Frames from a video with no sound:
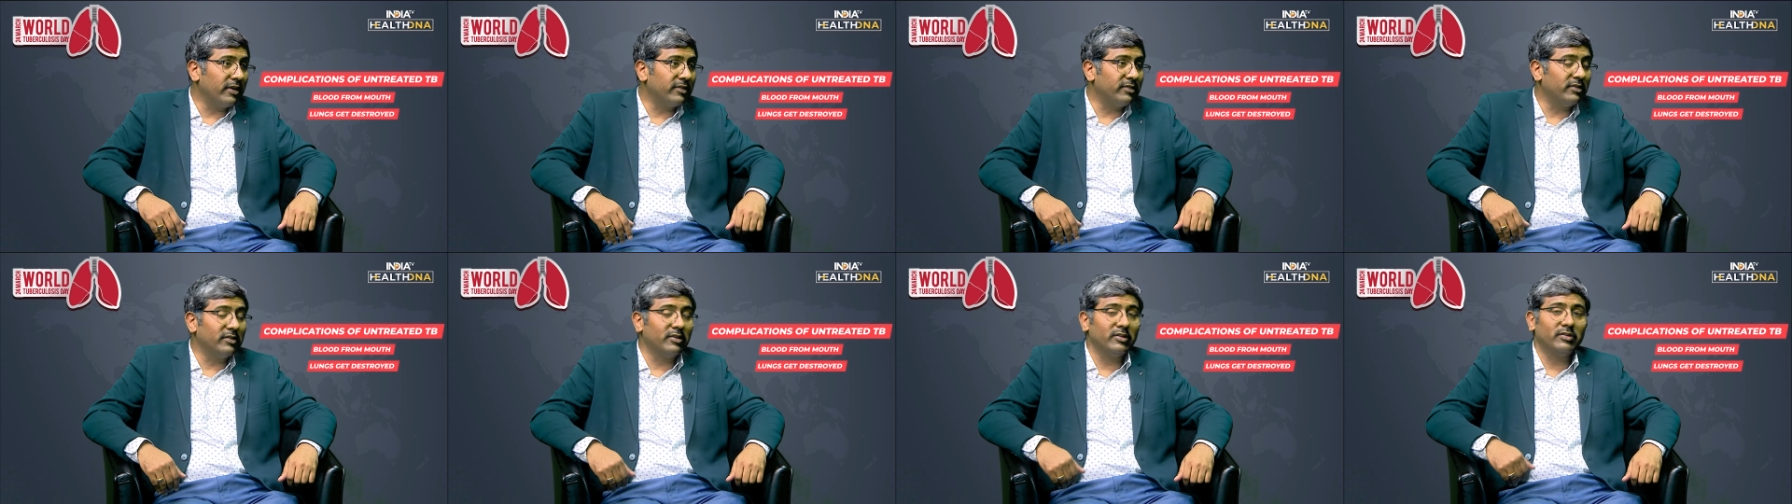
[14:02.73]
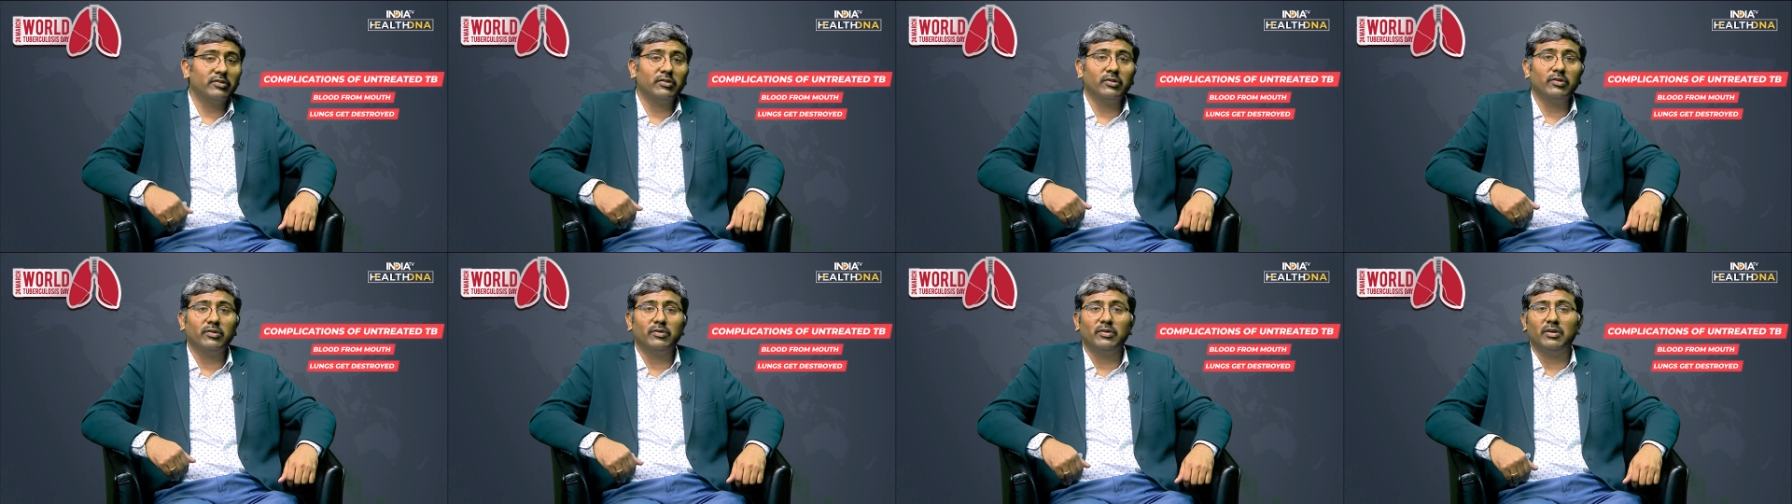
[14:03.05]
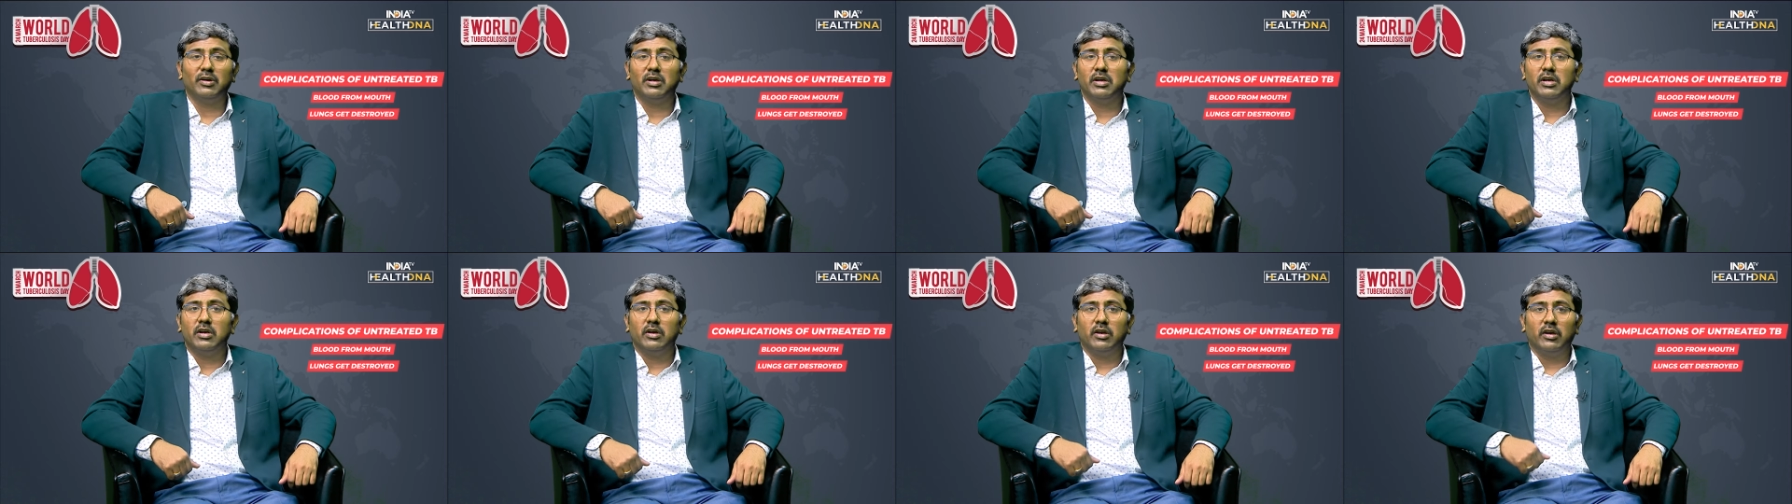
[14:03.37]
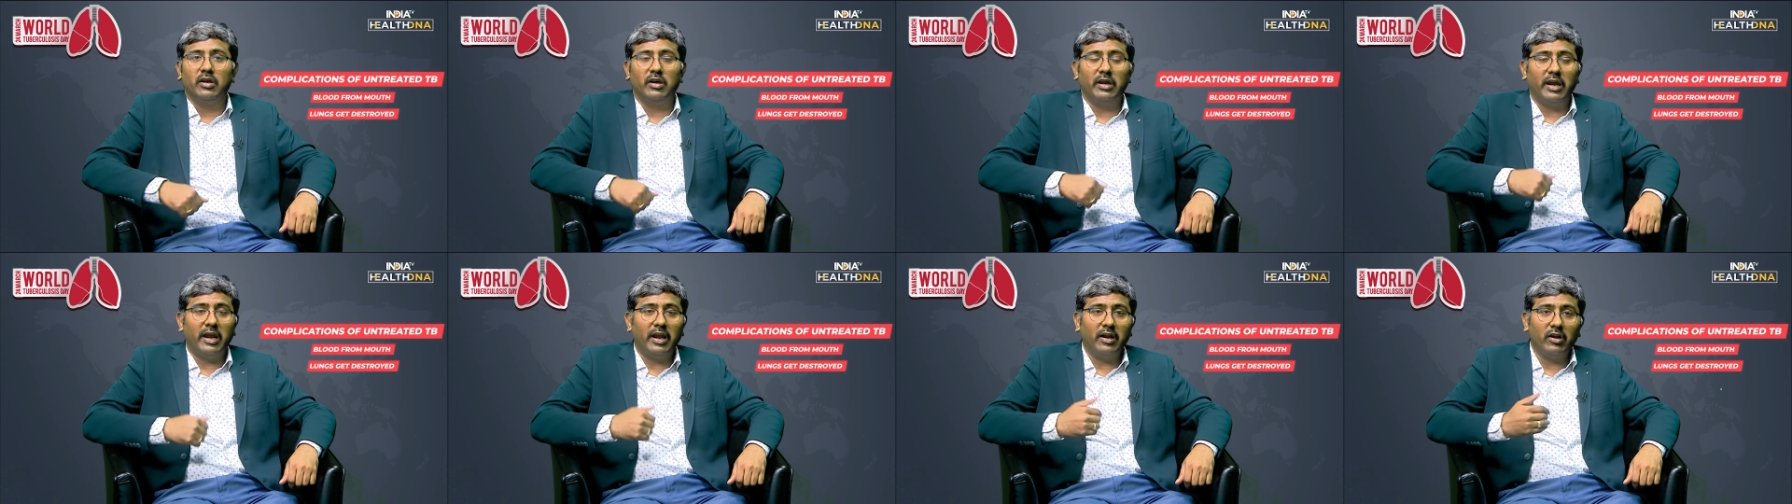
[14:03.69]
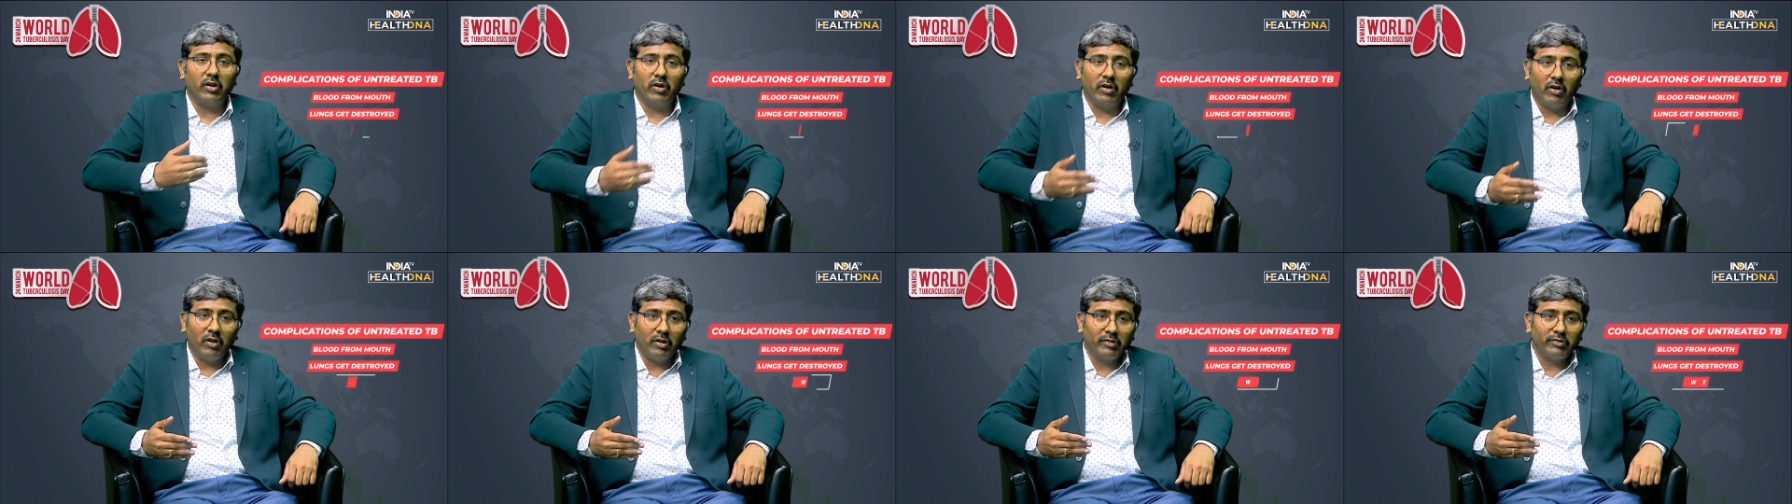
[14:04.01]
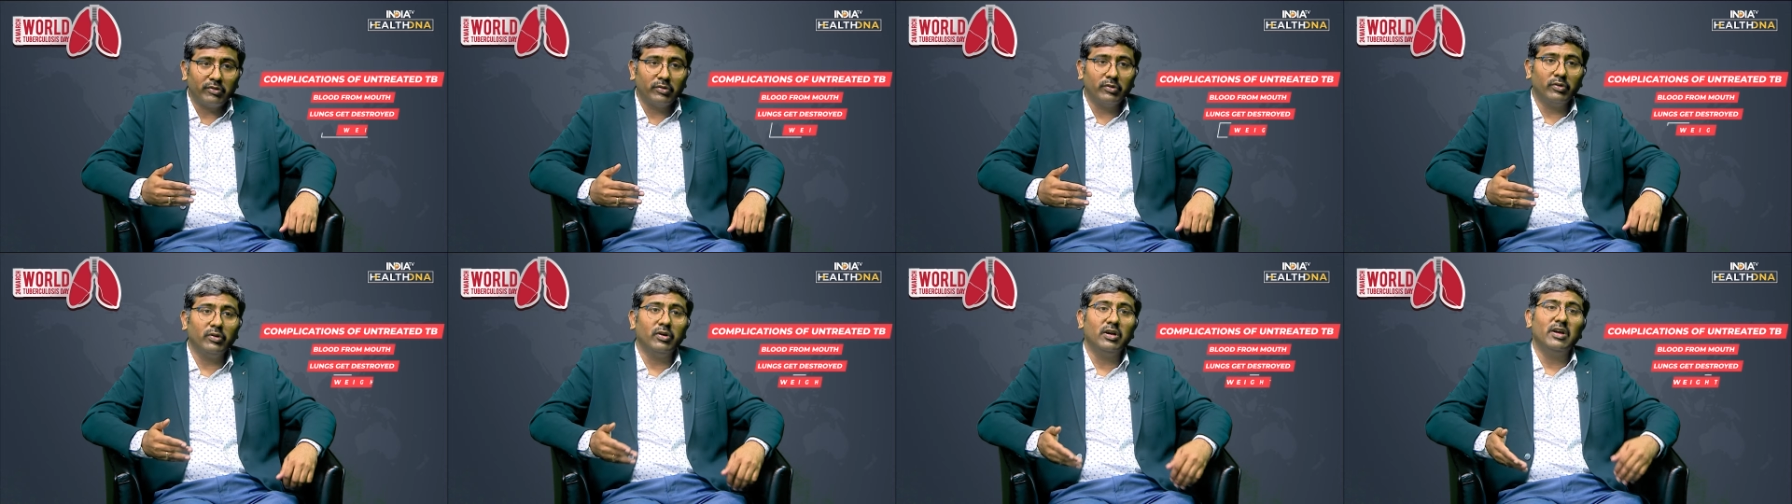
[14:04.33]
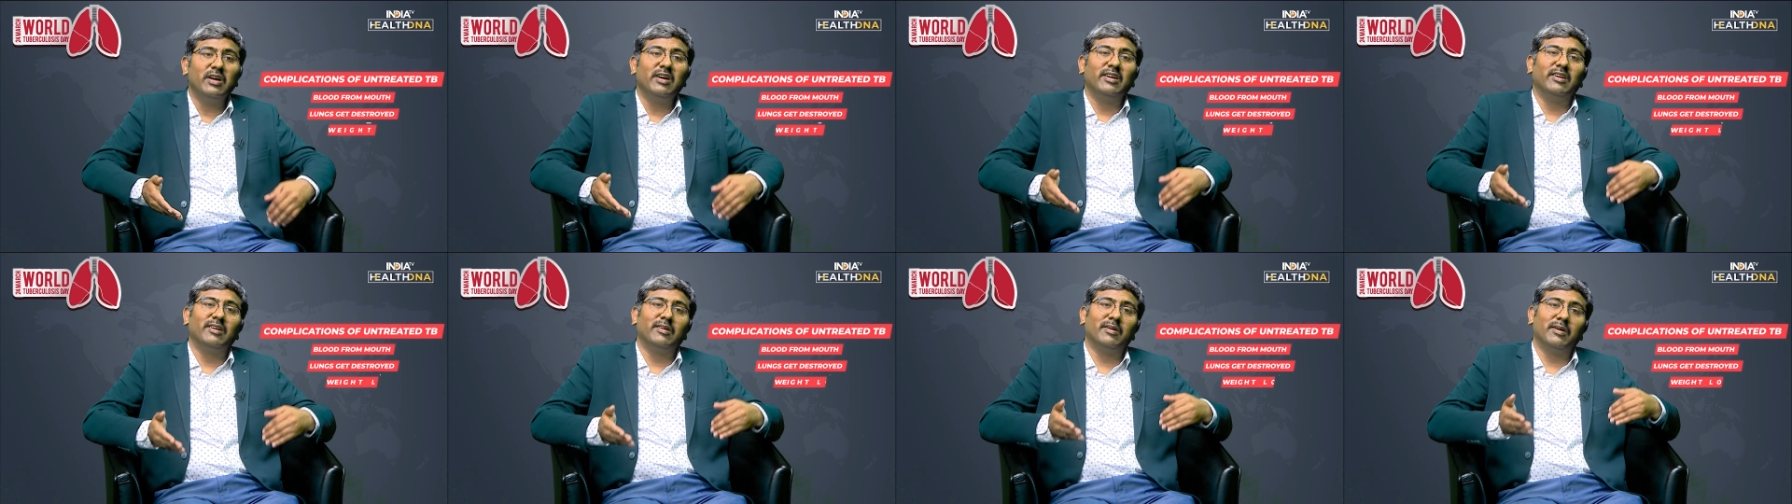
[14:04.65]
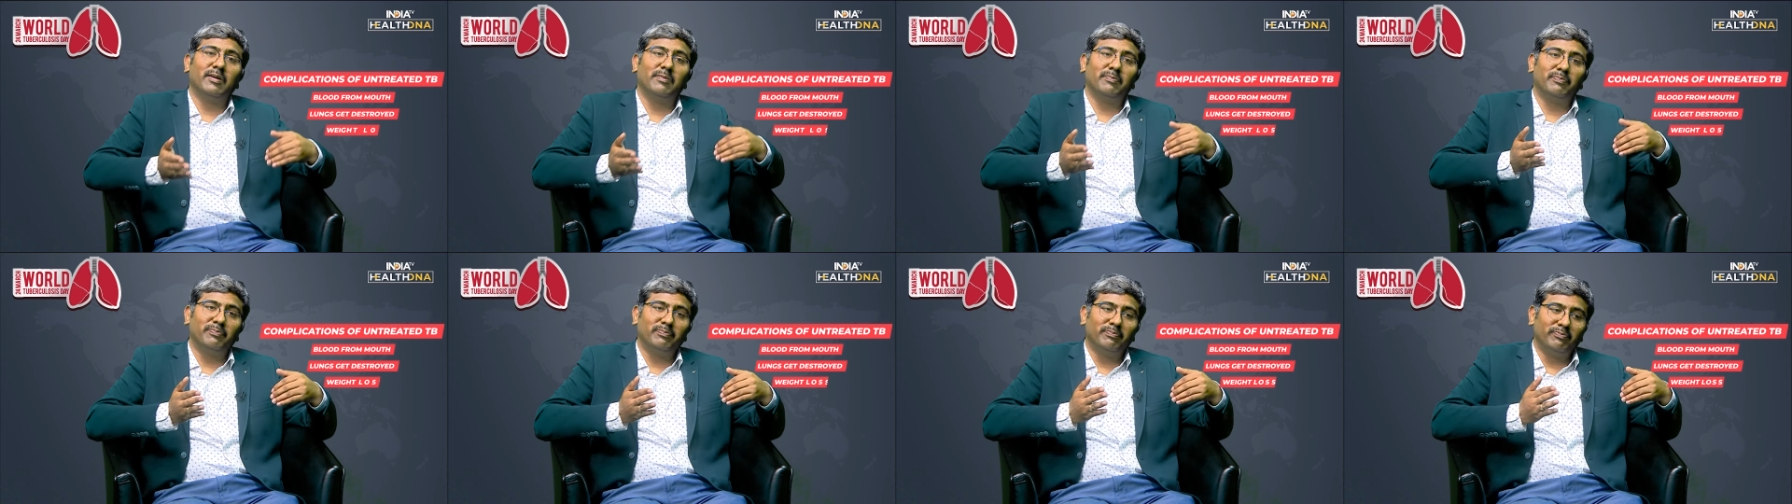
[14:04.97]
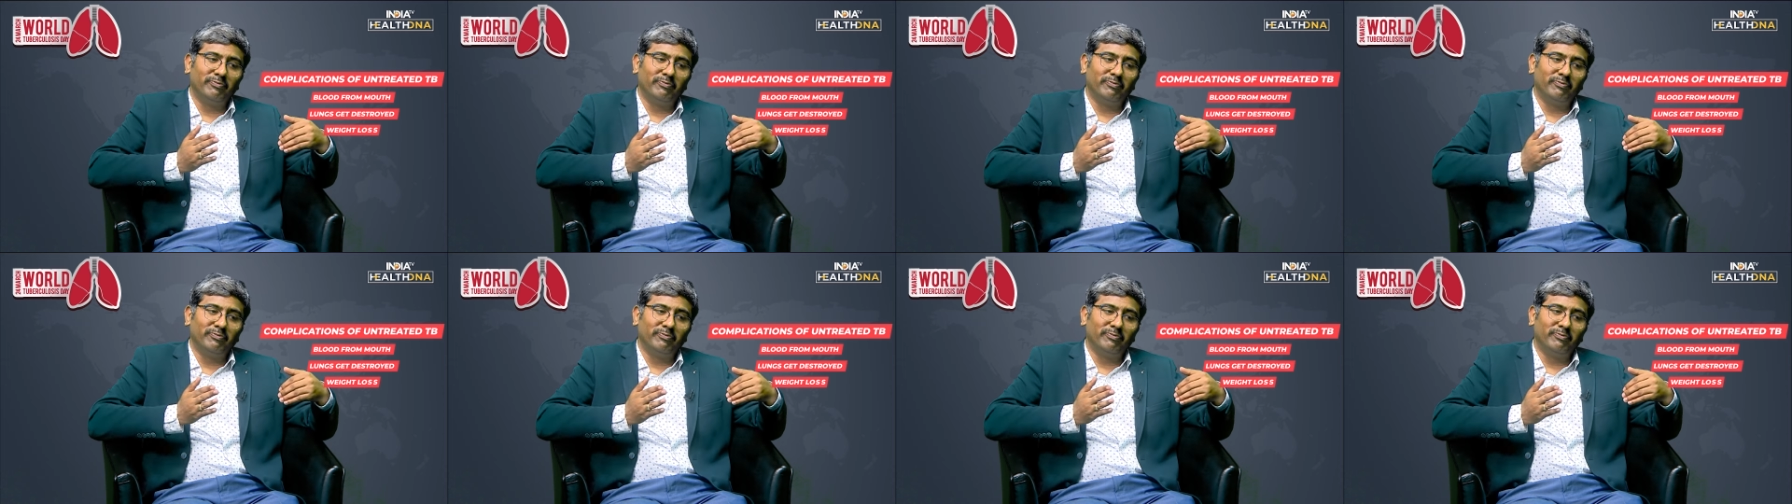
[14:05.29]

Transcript: Mm. So uh, and also uh,